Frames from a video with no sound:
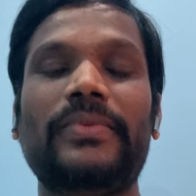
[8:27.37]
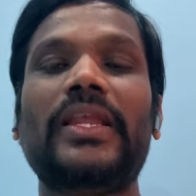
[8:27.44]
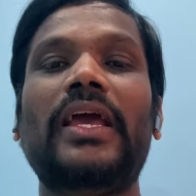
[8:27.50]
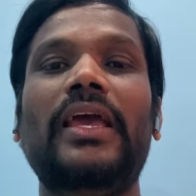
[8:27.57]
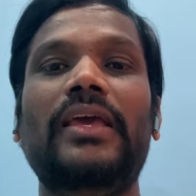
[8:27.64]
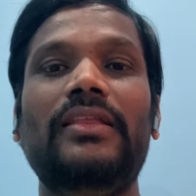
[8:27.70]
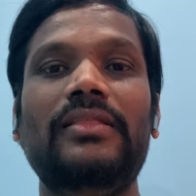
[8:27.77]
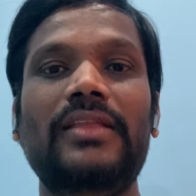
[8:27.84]

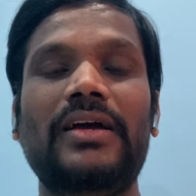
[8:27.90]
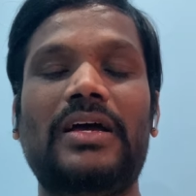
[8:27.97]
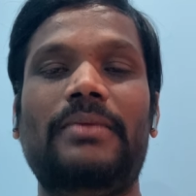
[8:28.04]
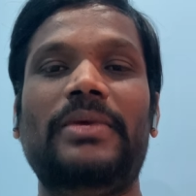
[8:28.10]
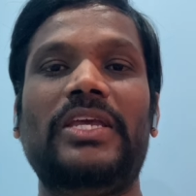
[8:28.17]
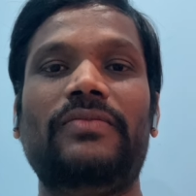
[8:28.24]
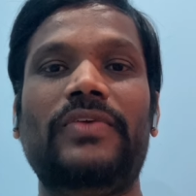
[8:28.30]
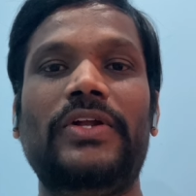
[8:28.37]
In the
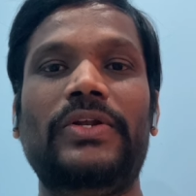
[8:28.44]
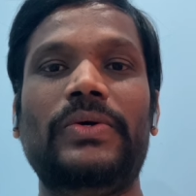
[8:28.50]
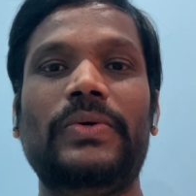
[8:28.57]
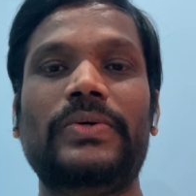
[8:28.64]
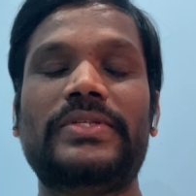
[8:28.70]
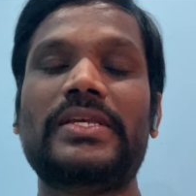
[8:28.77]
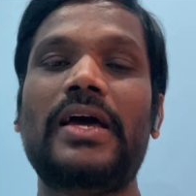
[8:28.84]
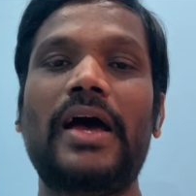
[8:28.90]
coming
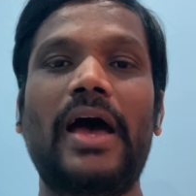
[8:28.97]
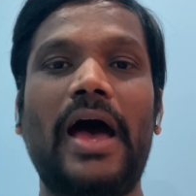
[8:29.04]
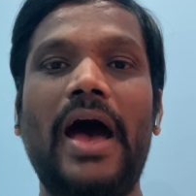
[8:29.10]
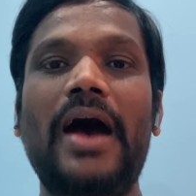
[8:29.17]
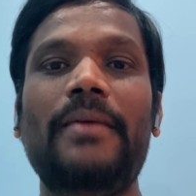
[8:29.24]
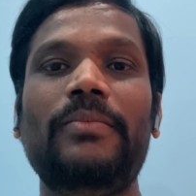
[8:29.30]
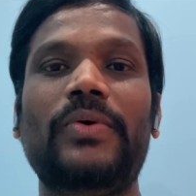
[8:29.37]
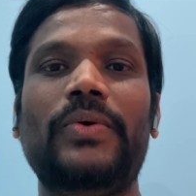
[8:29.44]
videos, I
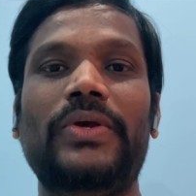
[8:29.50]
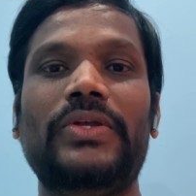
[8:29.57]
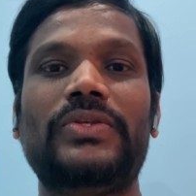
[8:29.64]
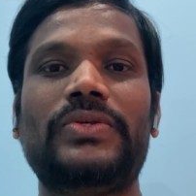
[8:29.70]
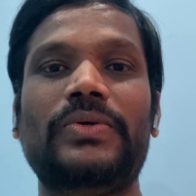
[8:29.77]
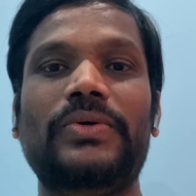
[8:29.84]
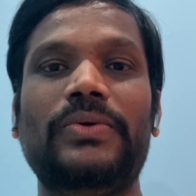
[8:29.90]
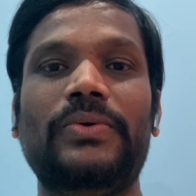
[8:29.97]
am going
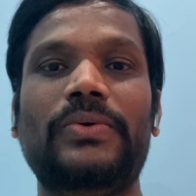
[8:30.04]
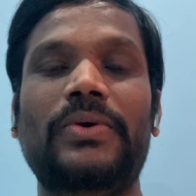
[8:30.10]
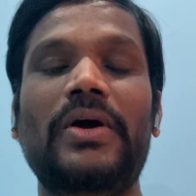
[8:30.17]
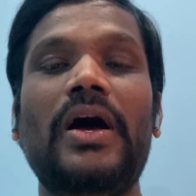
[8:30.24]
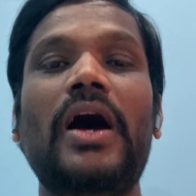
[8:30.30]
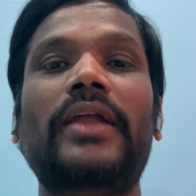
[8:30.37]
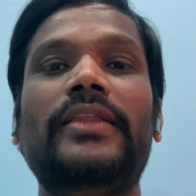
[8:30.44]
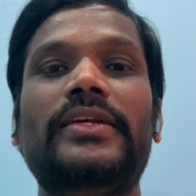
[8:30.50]
to do
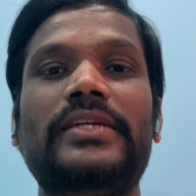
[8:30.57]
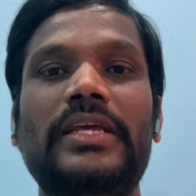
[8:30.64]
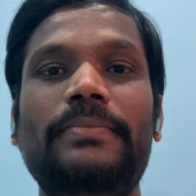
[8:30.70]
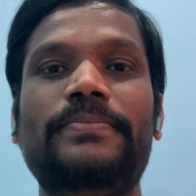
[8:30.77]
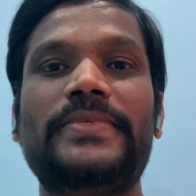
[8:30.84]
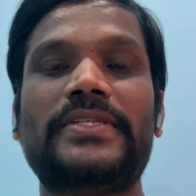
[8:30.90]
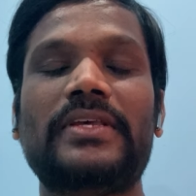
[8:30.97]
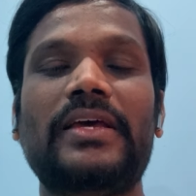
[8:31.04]
the
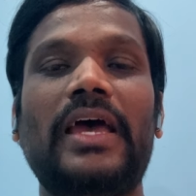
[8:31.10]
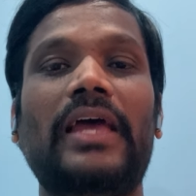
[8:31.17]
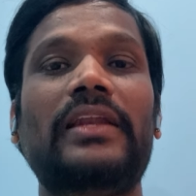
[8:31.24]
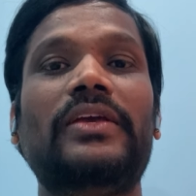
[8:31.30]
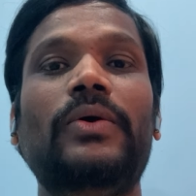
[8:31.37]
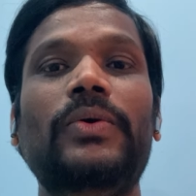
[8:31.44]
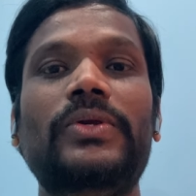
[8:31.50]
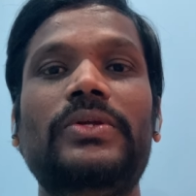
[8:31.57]
tips. I'm
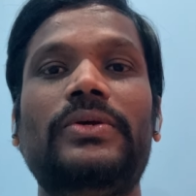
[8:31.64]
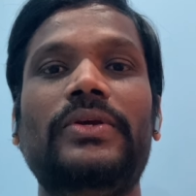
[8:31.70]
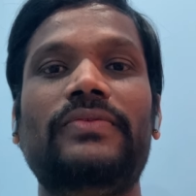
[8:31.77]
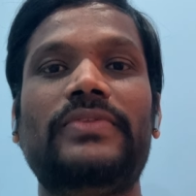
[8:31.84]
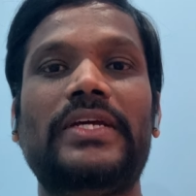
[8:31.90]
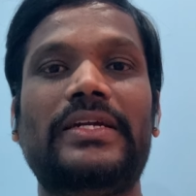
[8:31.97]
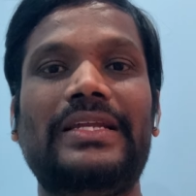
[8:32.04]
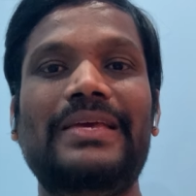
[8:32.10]
going to give
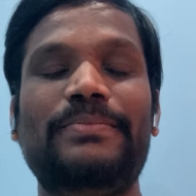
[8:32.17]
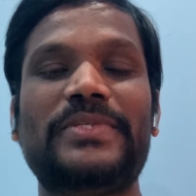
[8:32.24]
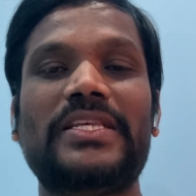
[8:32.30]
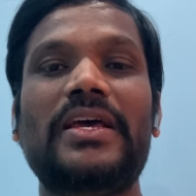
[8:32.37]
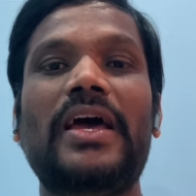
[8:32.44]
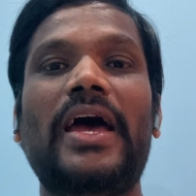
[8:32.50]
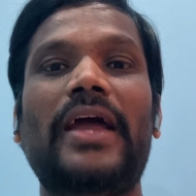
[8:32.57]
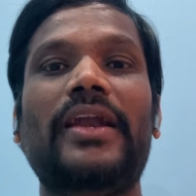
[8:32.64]
the tips
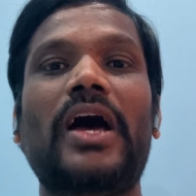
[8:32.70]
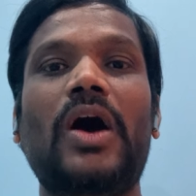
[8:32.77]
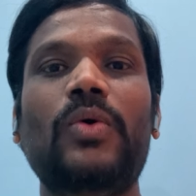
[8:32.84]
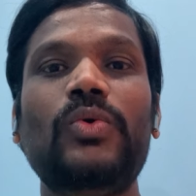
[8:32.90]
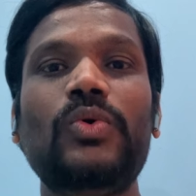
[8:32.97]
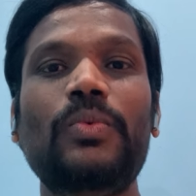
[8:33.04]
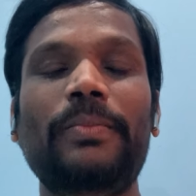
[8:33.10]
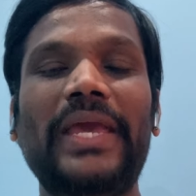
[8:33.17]
and how
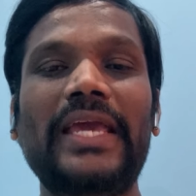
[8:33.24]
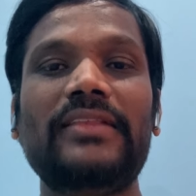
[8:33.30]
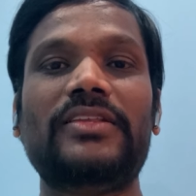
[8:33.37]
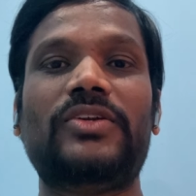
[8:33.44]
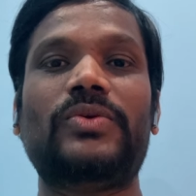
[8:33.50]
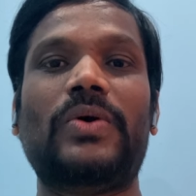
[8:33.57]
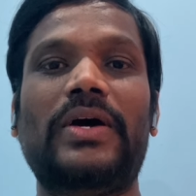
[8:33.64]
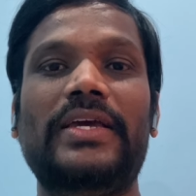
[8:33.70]
to make the
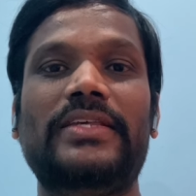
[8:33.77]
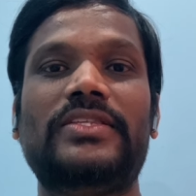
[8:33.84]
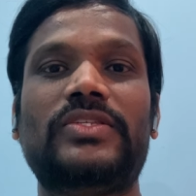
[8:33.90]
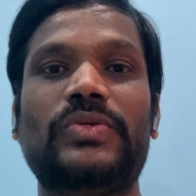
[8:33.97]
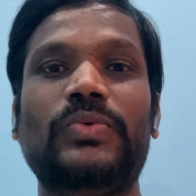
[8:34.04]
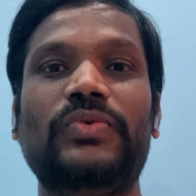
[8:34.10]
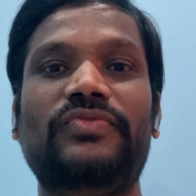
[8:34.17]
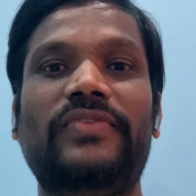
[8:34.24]
drawings
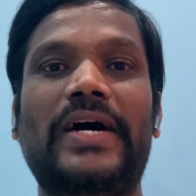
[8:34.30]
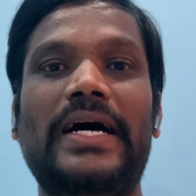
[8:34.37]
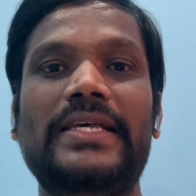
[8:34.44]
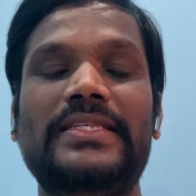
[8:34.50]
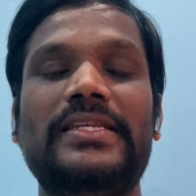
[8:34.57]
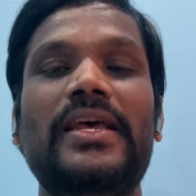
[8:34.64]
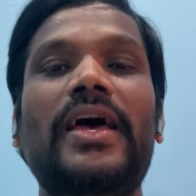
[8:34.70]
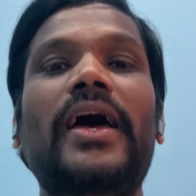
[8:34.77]
too
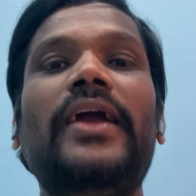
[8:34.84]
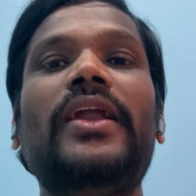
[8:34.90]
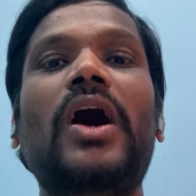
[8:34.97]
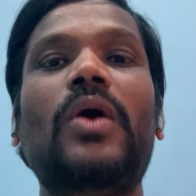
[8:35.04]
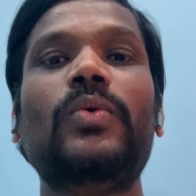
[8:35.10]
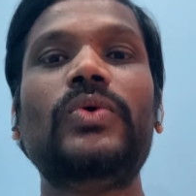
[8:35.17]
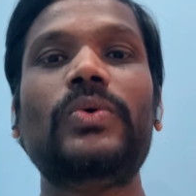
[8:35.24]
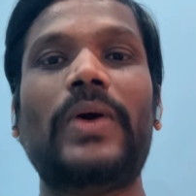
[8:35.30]
fast and
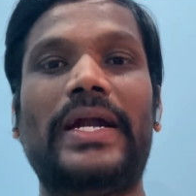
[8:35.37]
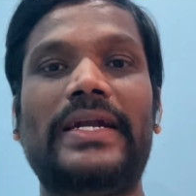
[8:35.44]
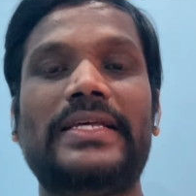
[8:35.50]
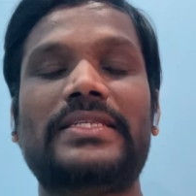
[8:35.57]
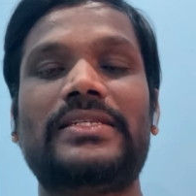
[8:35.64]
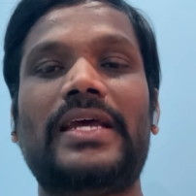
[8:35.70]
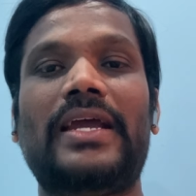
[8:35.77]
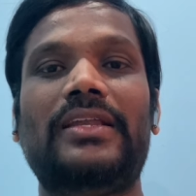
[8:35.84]
how to
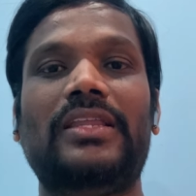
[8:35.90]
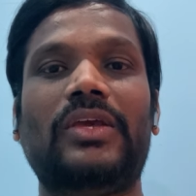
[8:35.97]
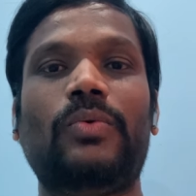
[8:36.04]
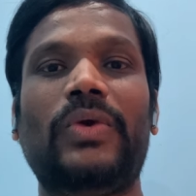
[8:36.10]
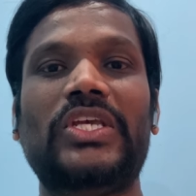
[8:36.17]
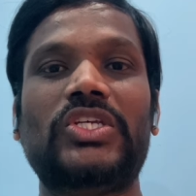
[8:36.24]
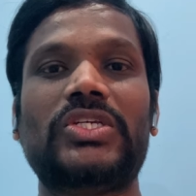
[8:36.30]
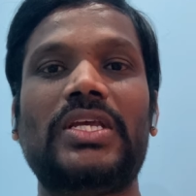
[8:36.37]
understand the
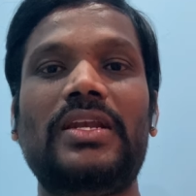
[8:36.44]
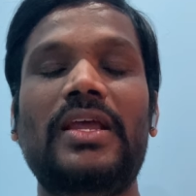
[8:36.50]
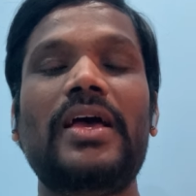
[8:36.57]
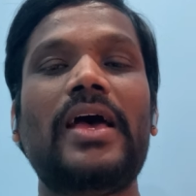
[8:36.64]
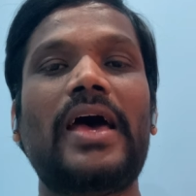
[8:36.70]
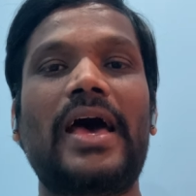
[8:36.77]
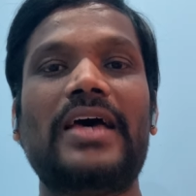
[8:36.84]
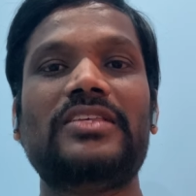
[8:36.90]
question
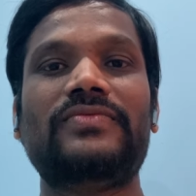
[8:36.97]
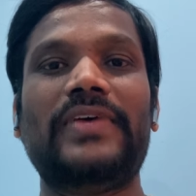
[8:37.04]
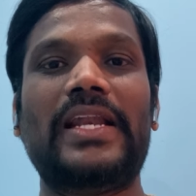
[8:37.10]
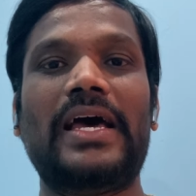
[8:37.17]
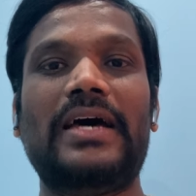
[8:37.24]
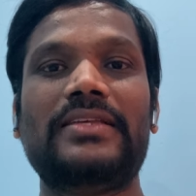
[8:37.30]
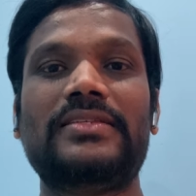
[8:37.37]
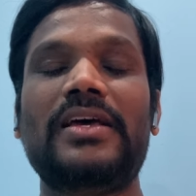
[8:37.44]
as well
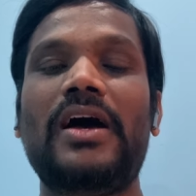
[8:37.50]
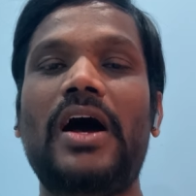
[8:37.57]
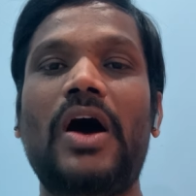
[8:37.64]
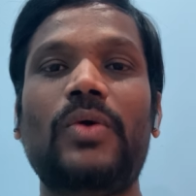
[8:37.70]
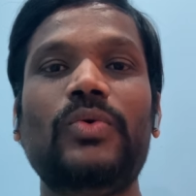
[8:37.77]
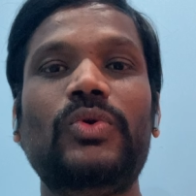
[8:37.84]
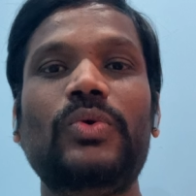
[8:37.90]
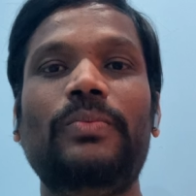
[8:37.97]
as how
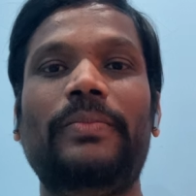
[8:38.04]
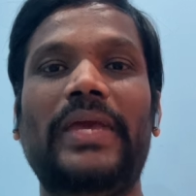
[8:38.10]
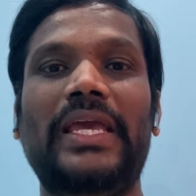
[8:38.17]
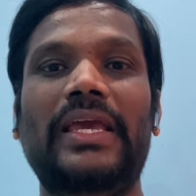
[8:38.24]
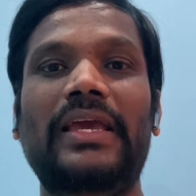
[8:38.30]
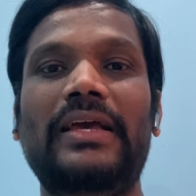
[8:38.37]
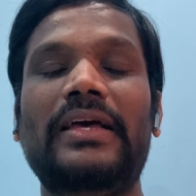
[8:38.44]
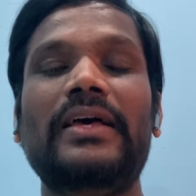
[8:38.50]
to
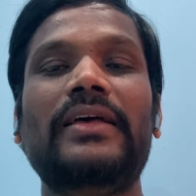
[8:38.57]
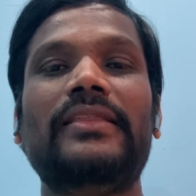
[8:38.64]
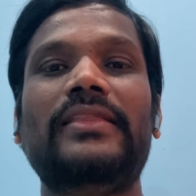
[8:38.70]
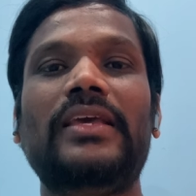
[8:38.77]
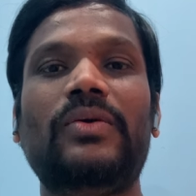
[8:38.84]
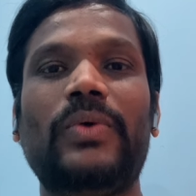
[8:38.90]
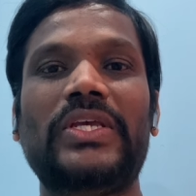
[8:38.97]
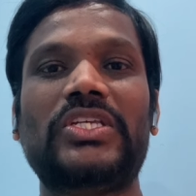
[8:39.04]
make the
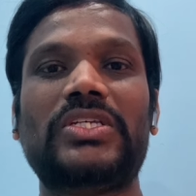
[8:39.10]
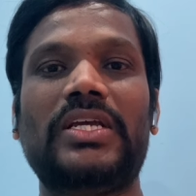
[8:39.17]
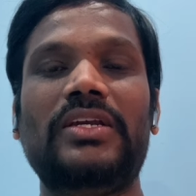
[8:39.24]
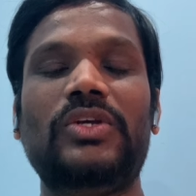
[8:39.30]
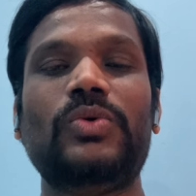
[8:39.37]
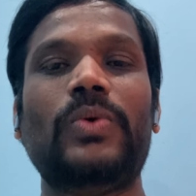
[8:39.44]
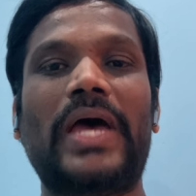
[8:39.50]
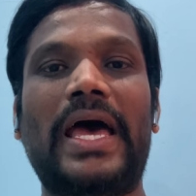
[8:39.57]
question
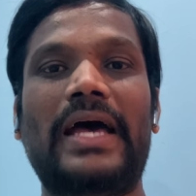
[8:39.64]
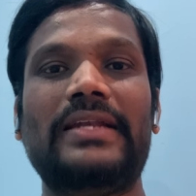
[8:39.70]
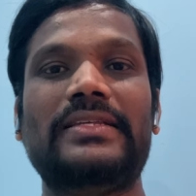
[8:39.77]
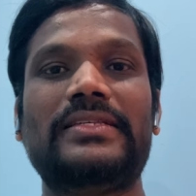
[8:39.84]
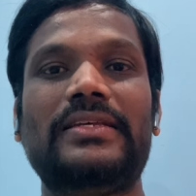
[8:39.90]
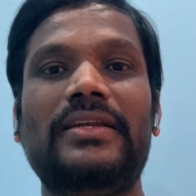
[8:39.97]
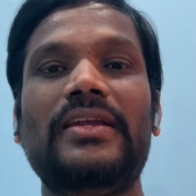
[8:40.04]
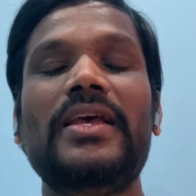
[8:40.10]
to
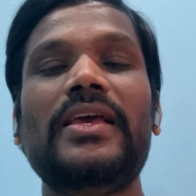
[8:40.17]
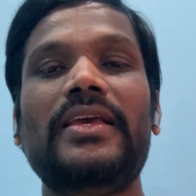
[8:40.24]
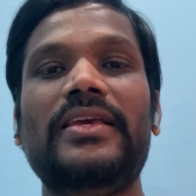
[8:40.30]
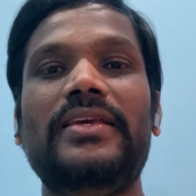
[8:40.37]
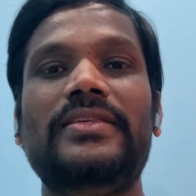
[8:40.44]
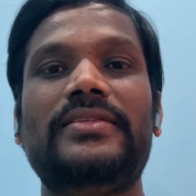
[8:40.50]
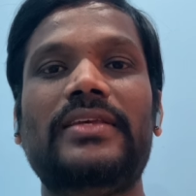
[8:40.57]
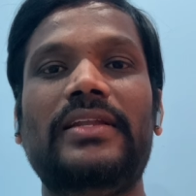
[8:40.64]
answer
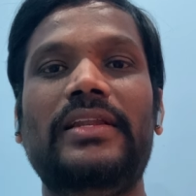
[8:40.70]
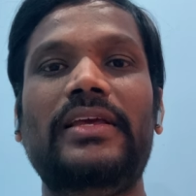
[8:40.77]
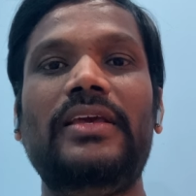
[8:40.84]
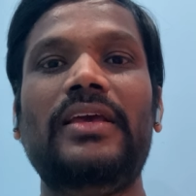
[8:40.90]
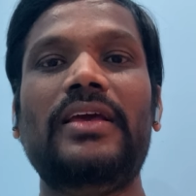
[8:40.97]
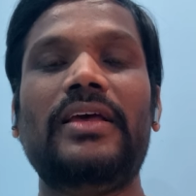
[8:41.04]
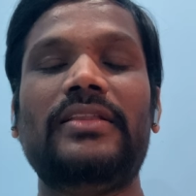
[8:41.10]
easily.